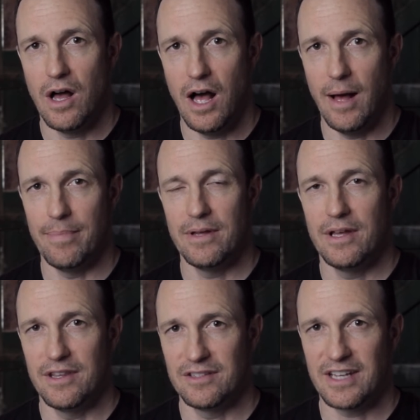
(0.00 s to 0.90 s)
up
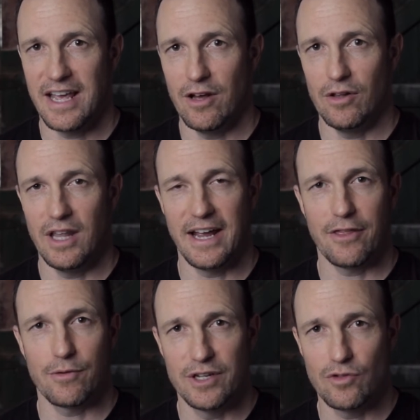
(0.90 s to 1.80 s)
the scale, like
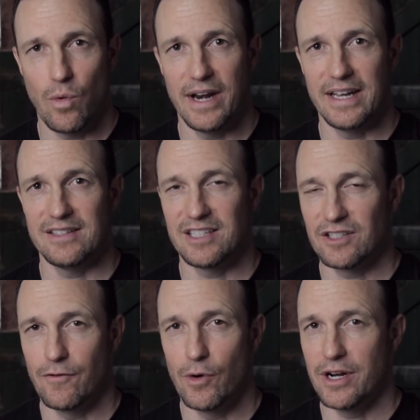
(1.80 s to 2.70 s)
320,
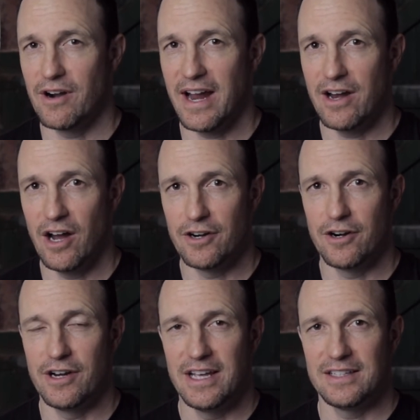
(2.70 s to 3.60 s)
640, or
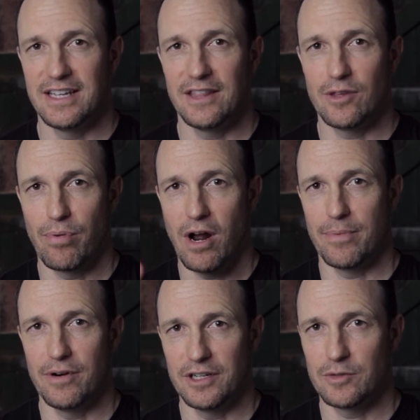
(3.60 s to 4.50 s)
800 to get the
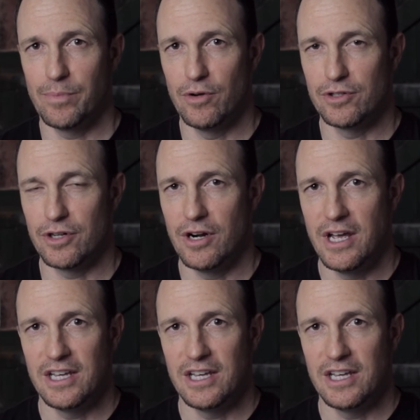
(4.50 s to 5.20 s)
proper exposure.